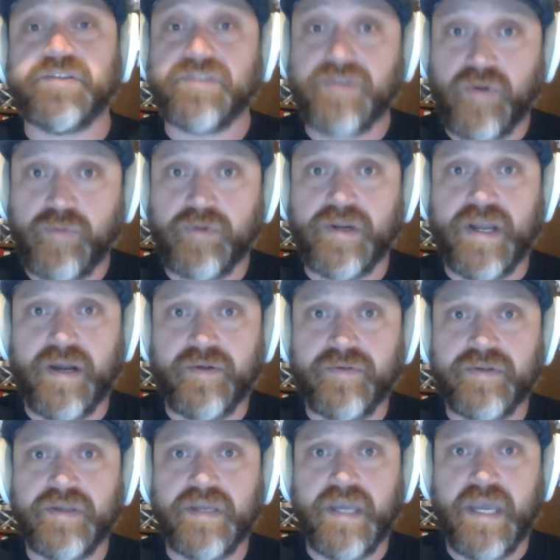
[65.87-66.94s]
sober now,
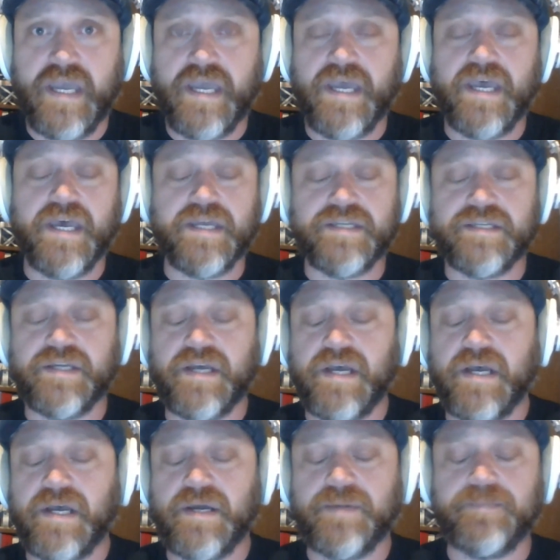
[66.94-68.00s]
and
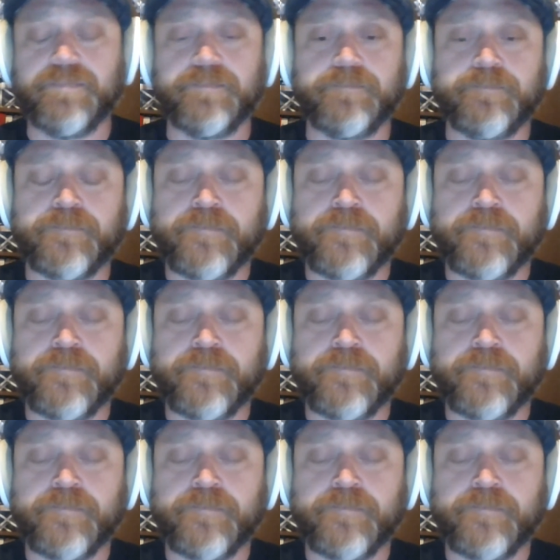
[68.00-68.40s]
um,